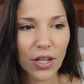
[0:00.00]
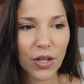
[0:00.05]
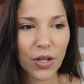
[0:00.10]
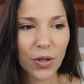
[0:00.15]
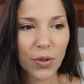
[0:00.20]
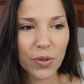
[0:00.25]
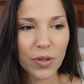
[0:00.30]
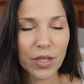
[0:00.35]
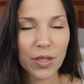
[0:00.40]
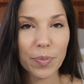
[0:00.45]

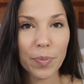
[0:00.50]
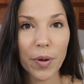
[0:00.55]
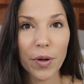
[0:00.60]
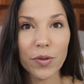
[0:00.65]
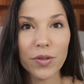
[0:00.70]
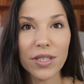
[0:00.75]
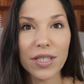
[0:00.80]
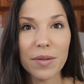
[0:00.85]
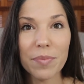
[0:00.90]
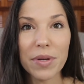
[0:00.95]
who is
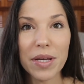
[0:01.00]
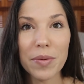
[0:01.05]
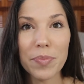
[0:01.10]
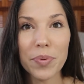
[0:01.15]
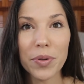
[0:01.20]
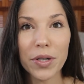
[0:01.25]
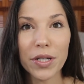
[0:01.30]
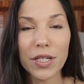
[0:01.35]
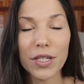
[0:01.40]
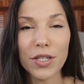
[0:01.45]
supposed to be
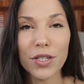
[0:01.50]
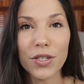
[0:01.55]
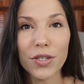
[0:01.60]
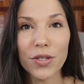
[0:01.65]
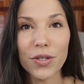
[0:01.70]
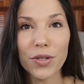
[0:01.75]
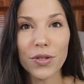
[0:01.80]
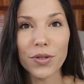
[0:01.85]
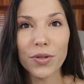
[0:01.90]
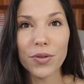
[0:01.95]
put
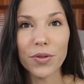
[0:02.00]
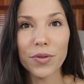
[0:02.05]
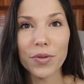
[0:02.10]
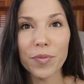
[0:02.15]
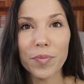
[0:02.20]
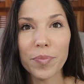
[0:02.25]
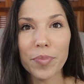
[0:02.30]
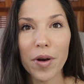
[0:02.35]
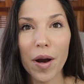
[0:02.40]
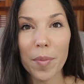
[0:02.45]

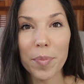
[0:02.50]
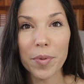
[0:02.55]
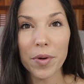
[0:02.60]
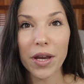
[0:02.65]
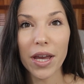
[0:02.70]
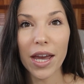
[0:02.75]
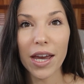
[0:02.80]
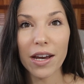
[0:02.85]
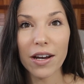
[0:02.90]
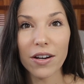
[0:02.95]
into proper
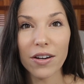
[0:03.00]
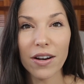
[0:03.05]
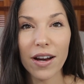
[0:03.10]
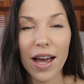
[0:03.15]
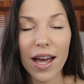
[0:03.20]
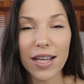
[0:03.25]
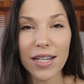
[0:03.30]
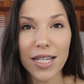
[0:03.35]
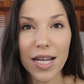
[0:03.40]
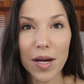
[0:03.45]

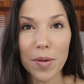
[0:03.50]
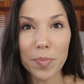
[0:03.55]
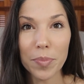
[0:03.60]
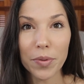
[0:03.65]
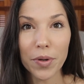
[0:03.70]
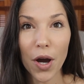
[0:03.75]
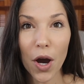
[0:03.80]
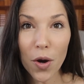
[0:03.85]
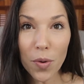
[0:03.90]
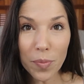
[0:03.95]
care end up
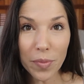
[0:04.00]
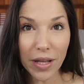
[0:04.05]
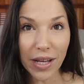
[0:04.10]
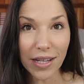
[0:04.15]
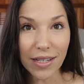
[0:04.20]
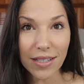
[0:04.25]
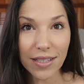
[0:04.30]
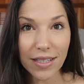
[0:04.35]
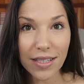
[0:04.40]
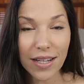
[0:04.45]

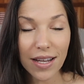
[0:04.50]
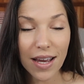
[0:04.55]
homeless?